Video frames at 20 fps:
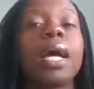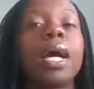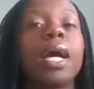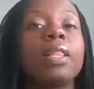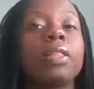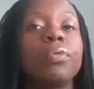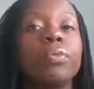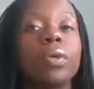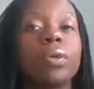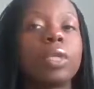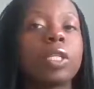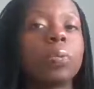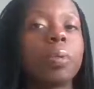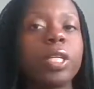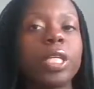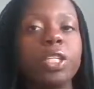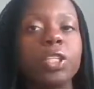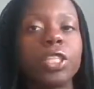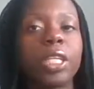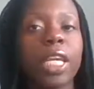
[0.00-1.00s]
And the
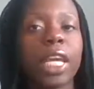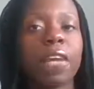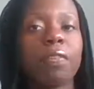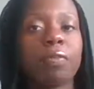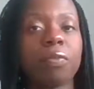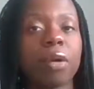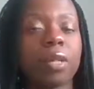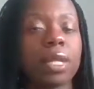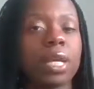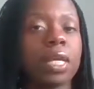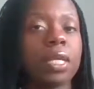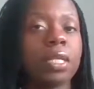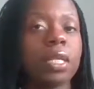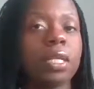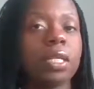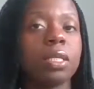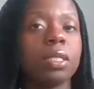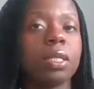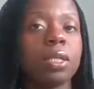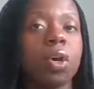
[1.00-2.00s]
explanation they gave around that
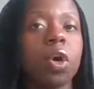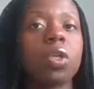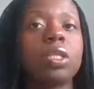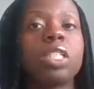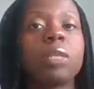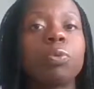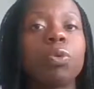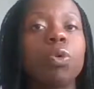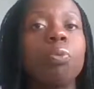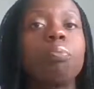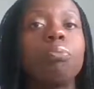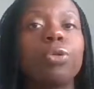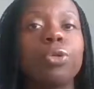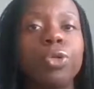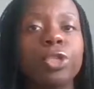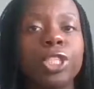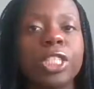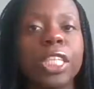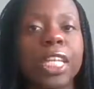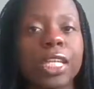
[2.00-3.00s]
is a concept called
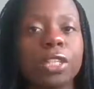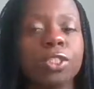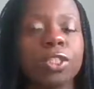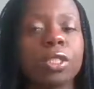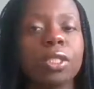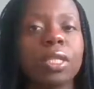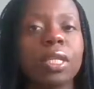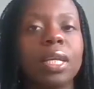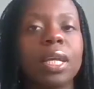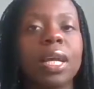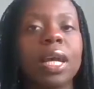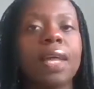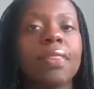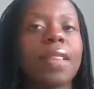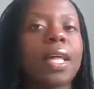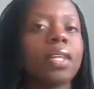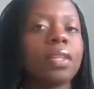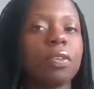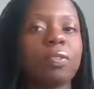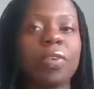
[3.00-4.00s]
mood contagion.
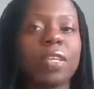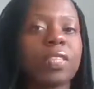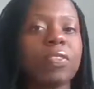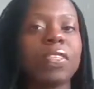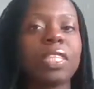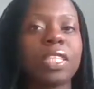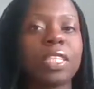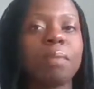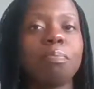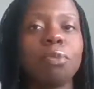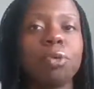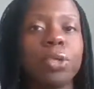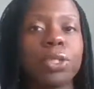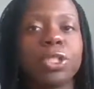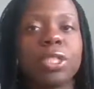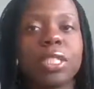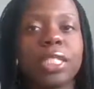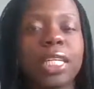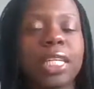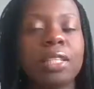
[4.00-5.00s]
And that effectively said that mood
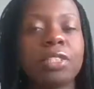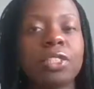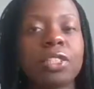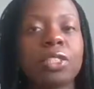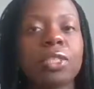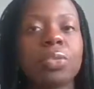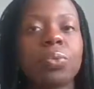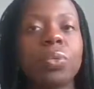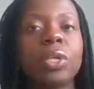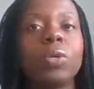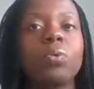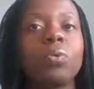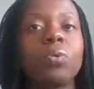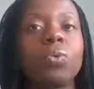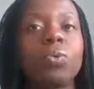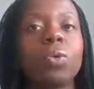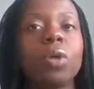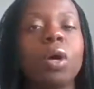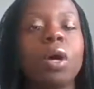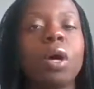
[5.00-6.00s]
is contagious.
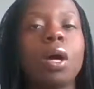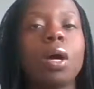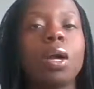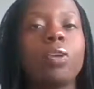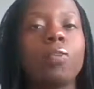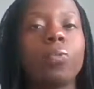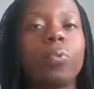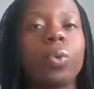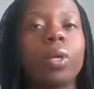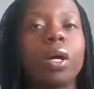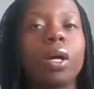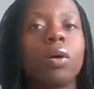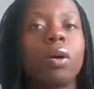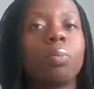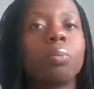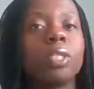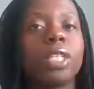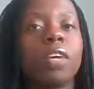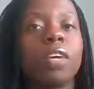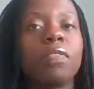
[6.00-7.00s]
If we are
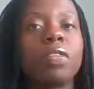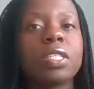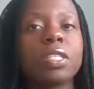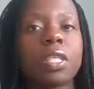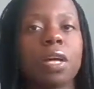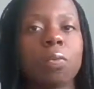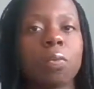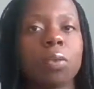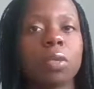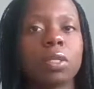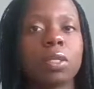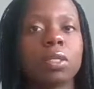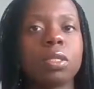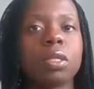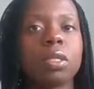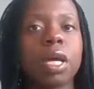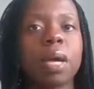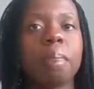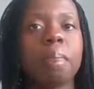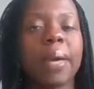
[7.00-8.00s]
observing
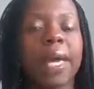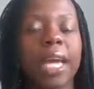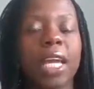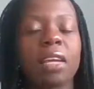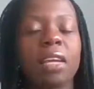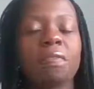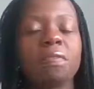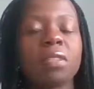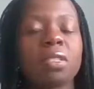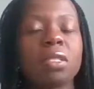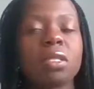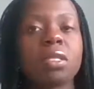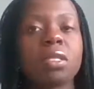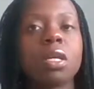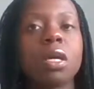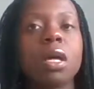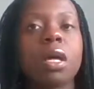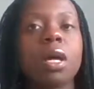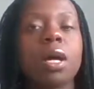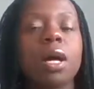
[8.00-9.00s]
someone's
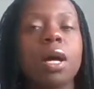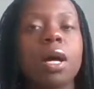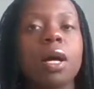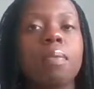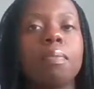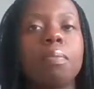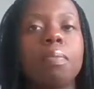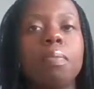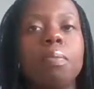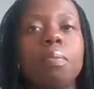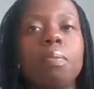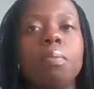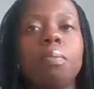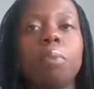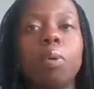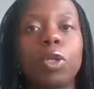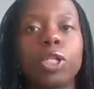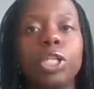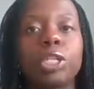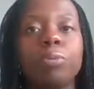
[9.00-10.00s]
behaviours,
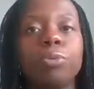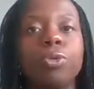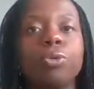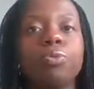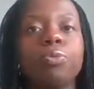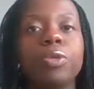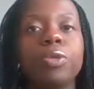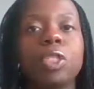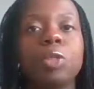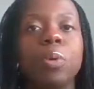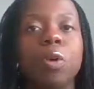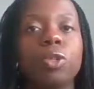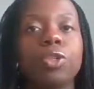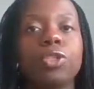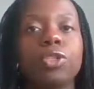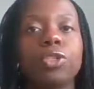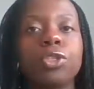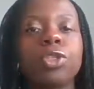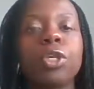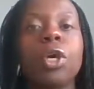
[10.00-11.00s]
body movements,
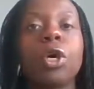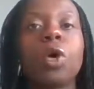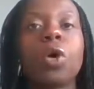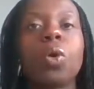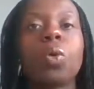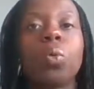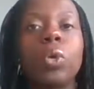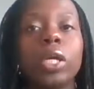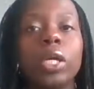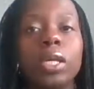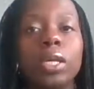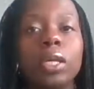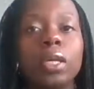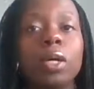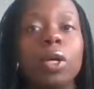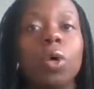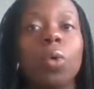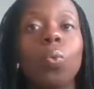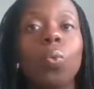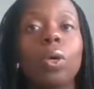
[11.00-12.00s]
postures,
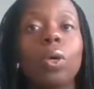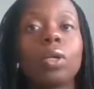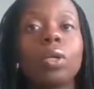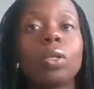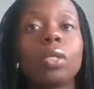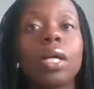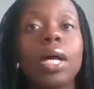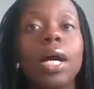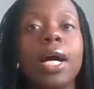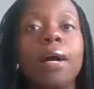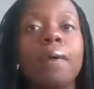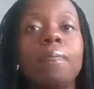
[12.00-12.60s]
we will